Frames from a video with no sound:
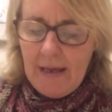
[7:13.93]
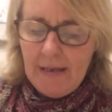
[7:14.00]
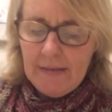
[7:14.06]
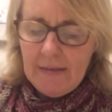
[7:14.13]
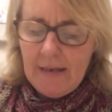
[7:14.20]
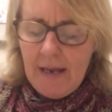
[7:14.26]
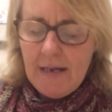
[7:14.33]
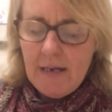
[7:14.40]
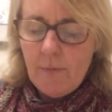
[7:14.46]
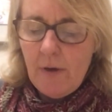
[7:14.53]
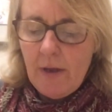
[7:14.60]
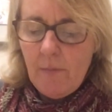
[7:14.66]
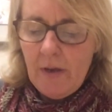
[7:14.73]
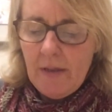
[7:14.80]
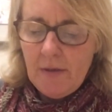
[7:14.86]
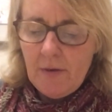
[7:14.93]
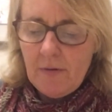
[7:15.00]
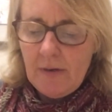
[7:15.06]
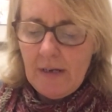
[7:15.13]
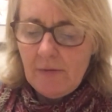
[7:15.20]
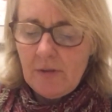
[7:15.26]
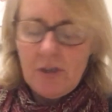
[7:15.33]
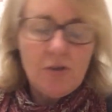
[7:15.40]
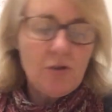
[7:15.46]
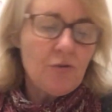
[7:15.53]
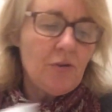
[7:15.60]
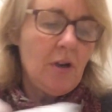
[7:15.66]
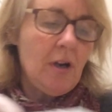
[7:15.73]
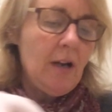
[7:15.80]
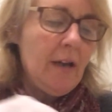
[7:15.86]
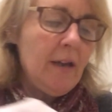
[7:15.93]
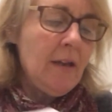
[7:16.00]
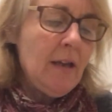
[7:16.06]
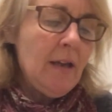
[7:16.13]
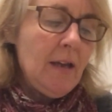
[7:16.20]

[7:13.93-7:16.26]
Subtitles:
and anyway, when the grout is dry,